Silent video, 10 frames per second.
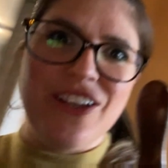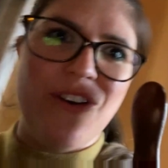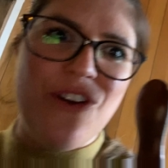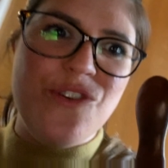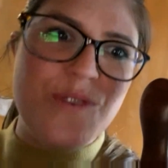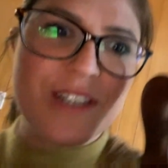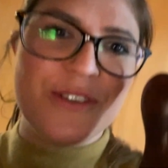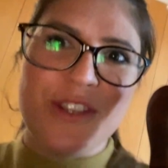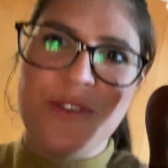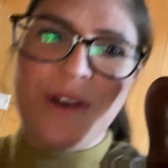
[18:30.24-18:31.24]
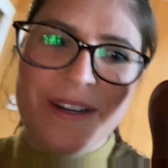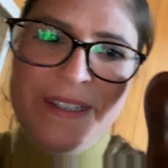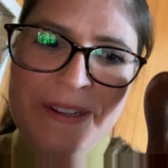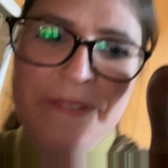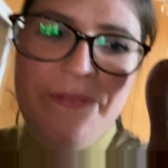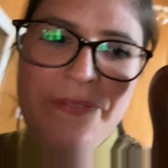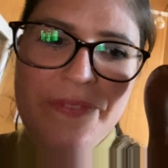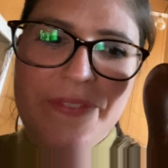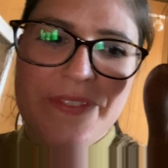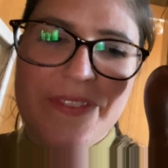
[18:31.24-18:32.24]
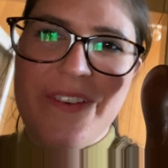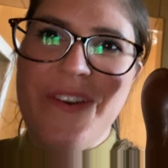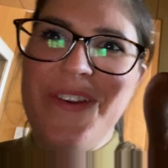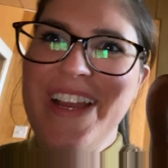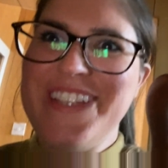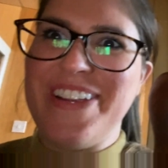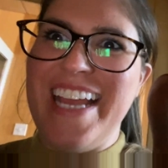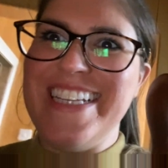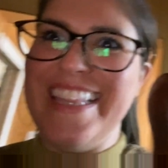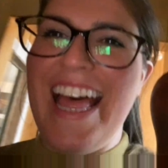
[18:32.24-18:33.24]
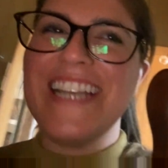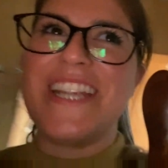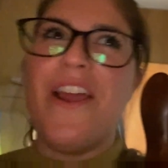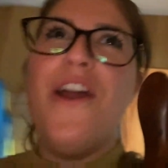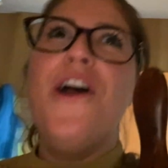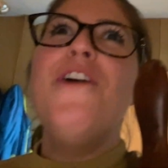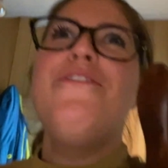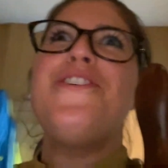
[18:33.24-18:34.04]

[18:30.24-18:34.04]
oh no, I closed the door. Oh no, it's okay, I didn't latch it. For